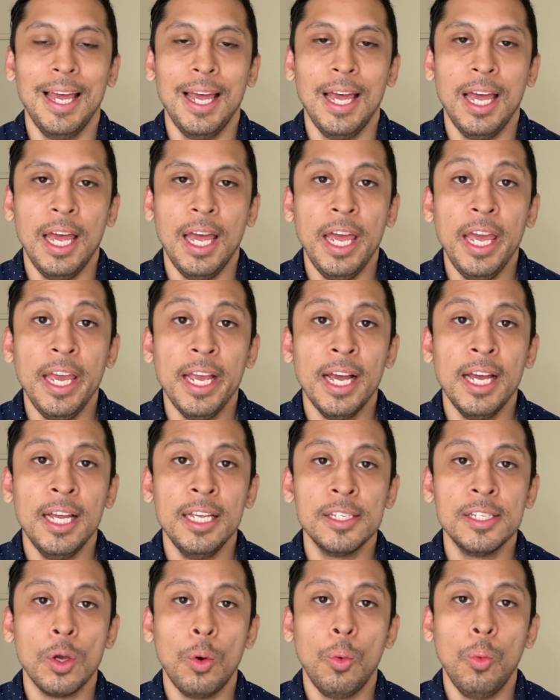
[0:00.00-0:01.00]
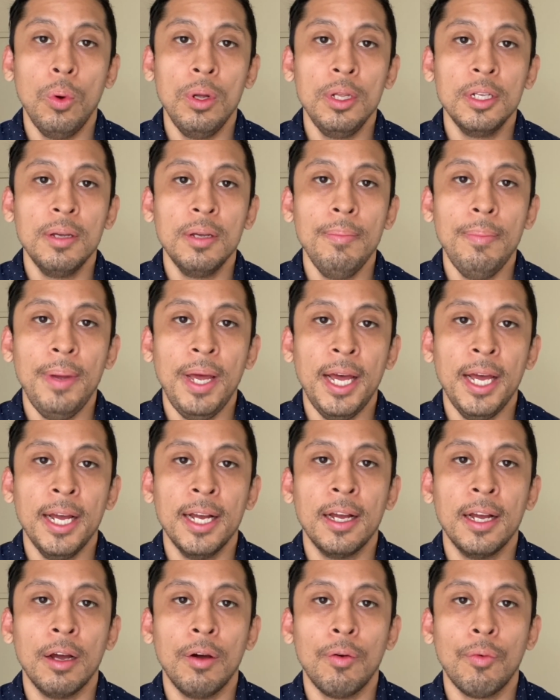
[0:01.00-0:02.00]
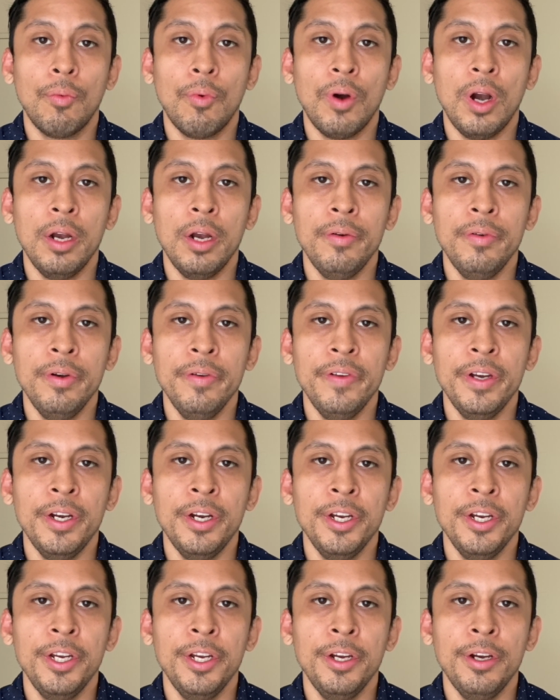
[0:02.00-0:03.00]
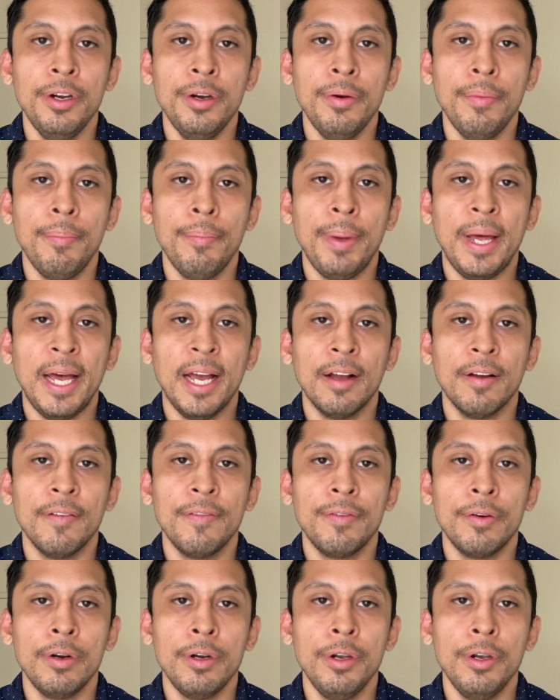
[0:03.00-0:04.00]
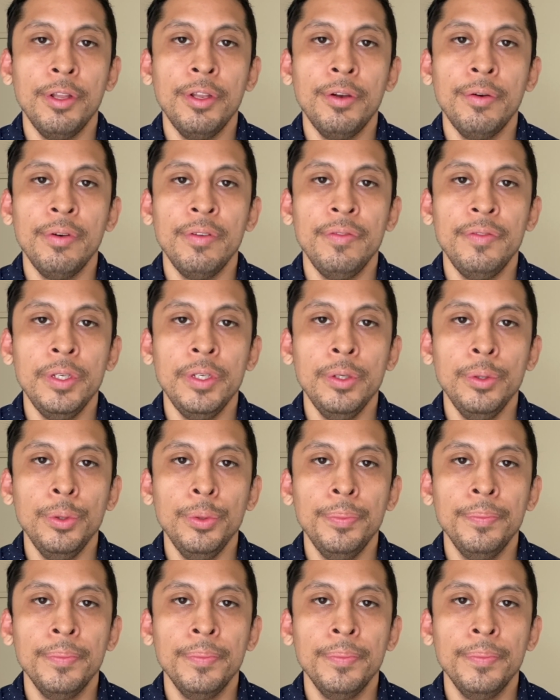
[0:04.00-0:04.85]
Hey guys, welcome back. Ron Rivera here, back for another review.